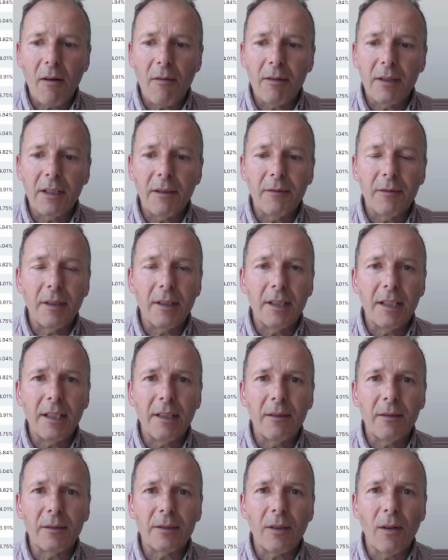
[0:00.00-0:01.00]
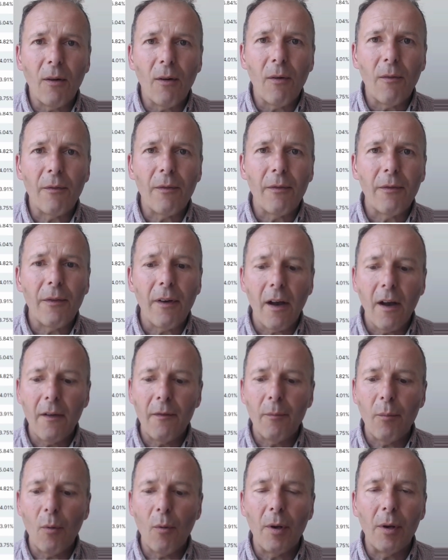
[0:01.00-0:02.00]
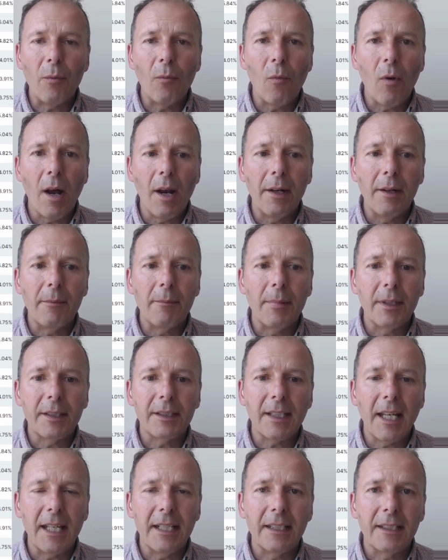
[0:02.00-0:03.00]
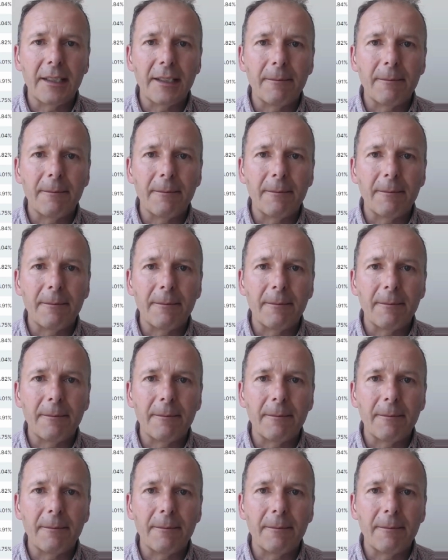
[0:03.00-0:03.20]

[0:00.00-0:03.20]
dividend yield of 5.1%.